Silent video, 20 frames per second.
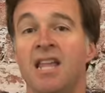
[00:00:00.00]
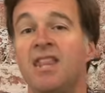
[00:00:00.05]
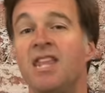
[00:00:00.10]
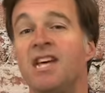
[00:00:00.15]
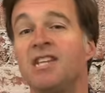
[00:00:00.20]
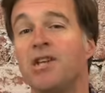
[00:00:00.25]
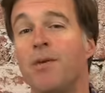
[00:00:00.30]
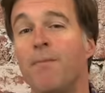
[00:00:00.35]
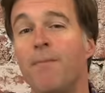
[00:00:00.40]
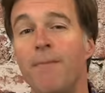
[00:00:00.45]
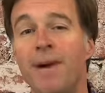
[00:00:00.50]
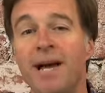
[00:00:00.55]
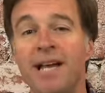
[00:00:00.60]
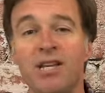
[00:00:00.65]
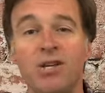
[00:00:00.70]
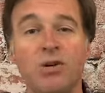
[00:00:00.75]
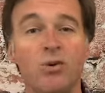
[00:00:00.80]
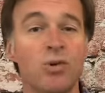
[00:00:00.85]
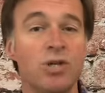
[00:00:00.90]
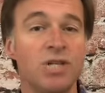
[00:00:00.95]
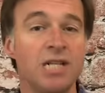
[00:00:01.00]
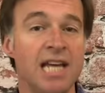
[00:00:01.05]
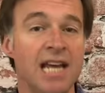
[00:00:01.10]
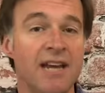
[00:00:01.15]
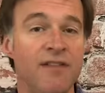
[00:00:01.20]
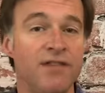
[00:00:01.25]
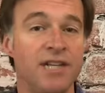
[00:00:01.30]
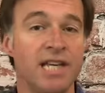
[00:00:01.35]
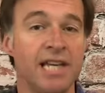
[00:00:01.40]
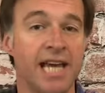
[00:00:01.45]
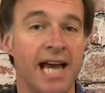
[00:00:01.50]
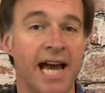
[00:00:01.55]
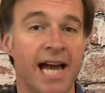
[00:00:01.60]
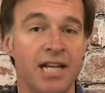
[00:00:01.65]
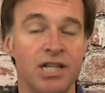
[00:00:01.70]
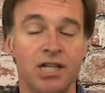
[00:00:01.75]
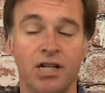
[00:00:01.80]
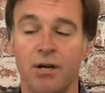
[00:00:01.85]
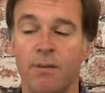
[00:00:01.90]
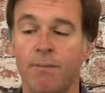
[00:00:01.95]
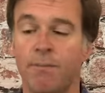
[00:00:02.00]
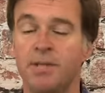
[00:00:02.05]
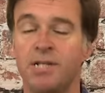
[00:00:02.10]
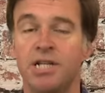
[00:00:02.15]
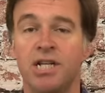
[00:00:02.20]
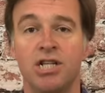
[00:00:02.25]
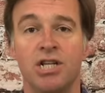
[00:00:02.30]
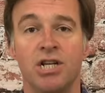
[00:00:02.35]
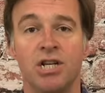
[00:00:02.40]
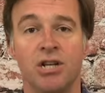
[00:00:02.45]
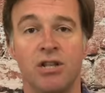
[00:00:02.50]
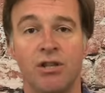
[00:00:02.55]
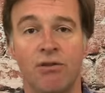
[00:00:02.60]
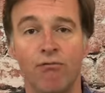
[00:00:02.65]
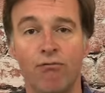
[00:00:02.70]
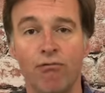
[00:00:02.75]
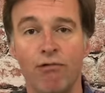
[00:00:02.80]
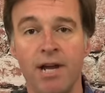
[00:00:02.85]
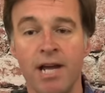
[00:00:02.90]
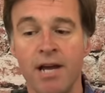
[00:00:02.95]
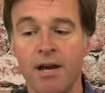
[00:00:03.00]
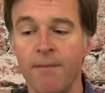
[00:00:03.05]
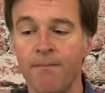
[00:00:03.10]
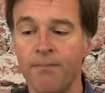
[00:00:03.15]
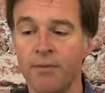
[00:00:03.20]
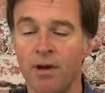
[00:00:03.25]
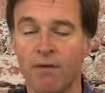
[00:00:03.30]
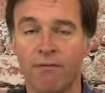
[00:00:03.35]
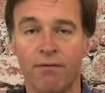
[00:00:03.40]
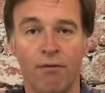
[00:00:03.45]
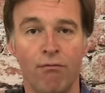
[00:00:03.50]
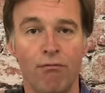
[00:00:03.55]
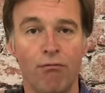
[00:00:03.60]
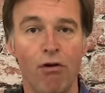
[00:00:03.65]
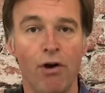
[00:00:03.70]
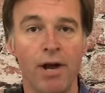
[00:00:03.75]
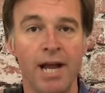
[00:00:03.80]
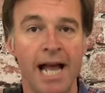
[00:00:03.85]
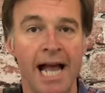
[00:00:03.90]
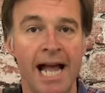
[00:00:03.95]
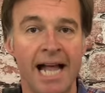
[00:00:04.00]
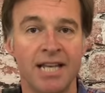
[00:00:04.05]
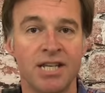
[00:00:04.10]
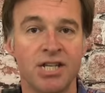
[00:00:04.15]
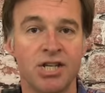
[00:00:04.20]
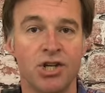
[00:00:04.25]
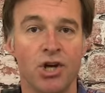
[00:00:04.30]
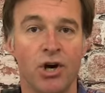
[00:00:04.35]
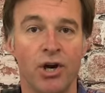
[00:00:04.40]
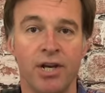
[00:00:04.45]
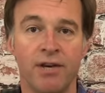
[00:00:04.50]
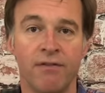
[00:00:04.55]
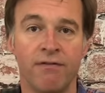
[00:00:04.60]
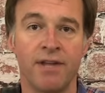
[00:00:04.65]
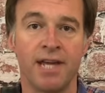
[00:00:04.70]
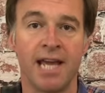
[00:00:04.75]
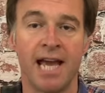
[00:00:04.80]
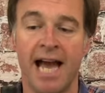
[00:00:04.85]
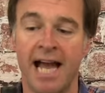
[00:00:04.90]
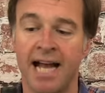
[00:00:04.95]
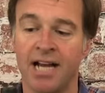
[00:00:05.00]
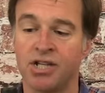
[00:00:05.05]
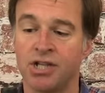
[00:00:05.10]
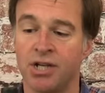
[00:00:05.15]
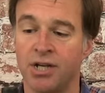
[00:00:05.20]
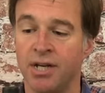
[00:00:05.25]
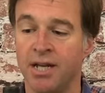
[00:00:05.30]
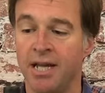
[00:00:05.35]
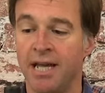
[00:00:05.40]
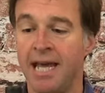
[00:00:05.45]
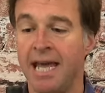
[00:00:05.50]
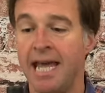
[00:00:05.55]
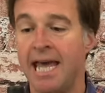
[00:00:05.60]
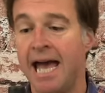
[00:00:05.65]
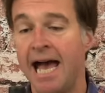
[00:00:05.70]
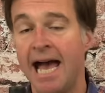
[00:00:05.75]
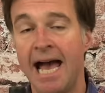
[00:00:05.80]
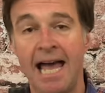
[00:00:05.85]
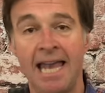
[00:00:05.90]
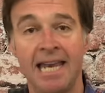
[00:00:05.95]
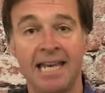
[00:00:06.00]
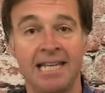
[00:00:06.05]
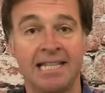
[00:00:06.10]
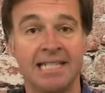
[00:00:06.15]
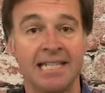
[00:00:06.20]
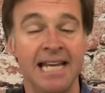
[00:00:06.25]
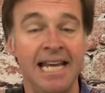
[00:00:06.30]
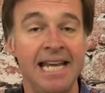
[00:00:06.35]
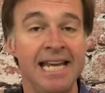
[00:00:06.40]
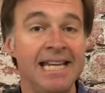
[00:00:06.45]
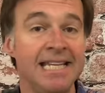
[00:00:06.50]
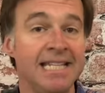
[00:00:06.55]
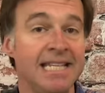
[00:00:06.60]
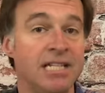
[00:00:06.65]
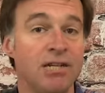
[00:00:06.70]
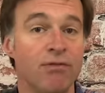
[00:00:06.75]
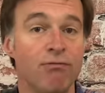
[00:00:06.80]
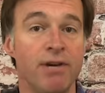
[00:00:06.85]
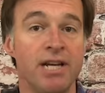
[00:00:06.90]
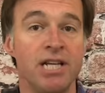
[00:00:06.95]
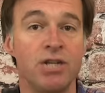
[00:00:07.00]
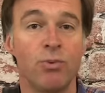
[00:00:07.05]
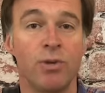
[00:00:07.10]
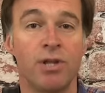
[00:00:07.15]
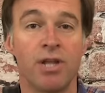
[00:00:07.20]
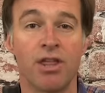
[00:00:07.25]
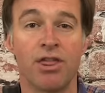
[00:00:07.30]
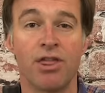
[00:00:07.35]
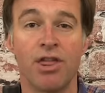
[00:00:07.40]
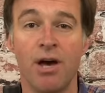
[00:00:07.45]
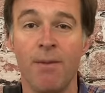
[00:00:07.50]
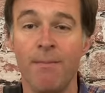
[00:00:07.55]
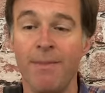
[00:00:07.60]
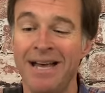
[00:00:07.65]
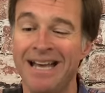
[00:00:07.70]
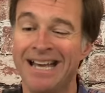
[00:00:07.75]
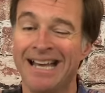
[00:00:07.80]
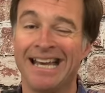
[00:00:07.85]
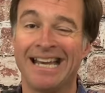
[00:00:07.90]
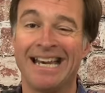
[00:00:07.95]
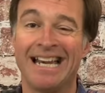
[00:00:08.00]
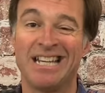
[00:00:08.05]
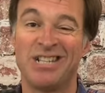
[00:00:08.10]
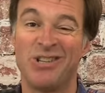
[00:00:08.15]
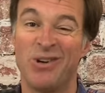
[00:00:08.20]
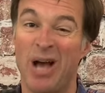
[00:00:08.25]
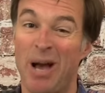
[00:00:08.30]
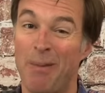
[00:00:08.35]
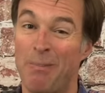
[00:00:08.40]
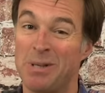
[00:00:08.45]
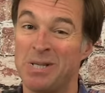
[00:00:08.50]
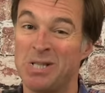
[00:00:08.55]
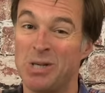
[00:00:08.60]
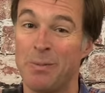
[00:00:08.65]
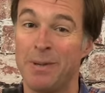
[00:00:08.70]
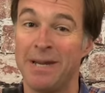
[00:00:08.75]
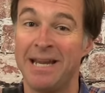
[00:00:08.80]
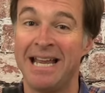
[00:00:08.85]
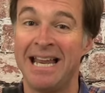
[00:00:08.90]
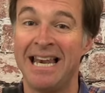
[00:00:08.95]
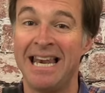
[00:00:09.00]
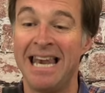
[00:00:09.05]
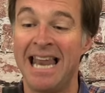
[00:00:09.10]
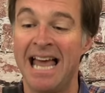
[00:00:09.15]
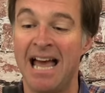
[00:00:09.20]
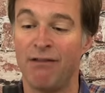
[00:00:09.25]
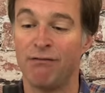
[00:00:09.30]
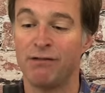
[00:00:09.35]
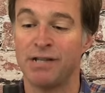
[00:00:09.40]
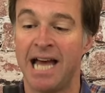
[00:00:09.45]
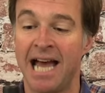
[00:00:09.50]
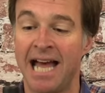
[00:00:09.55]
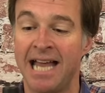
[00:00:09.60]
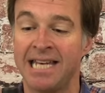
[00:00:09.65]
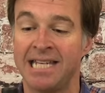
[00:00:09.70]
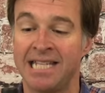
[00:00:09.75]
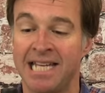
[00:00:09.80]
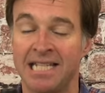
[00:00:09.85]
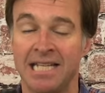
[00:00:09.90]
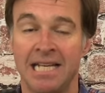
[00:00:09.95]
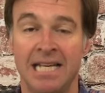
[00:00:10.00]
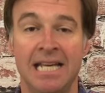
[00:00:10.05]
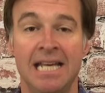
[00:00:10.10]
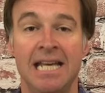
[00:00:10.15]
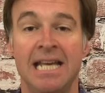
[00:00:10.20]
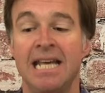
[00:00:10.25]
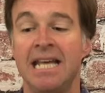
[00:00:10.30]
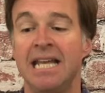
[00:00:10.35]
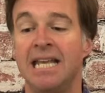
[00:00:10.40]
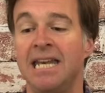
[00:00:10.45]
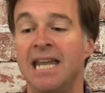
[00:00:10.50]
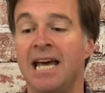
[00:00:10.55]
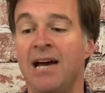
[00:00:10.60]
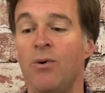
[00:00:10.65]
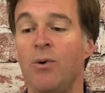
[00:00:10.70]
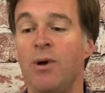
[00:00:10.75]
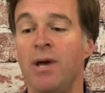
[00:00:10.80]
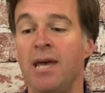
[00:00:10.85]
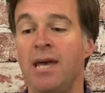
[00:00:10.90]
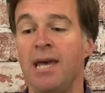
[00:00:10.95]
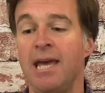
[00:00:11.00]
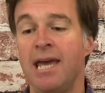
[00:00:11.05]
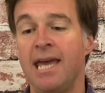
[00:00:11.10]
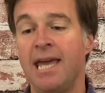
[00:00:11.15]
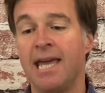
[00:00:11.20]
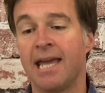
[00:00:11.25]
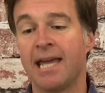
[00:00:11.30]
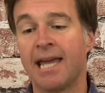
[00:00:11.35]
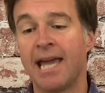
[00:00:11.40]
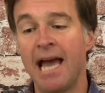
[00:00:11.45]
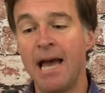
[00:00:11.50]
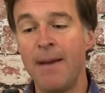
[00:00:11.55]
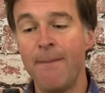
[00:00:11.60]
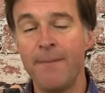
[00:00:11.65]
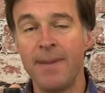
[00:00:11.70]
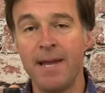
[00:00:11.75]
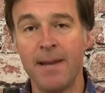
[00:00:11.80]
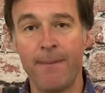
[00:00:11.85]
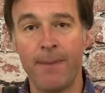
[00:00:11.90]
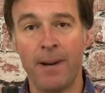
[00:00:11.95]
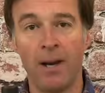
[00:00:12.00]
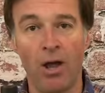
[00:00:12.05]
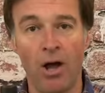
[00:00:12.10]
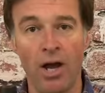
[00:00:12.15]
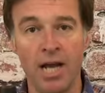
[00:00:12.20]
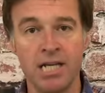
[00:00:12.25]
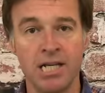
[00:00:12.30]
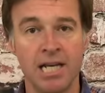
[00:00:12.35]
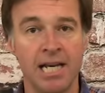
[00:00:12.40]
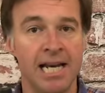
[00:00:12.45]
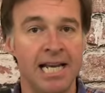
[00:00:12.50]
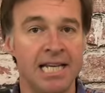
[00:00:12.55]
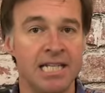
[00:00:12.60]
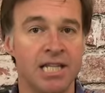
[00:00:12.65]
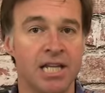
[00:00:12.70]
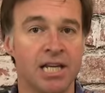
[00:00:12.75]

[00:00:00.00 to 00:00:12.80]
There's a manual safety catch positioned at the rear of the right-hand side of the action, and it's easy to reach with your thumb unless you happen to be left-handed. Now, it can't be applied unless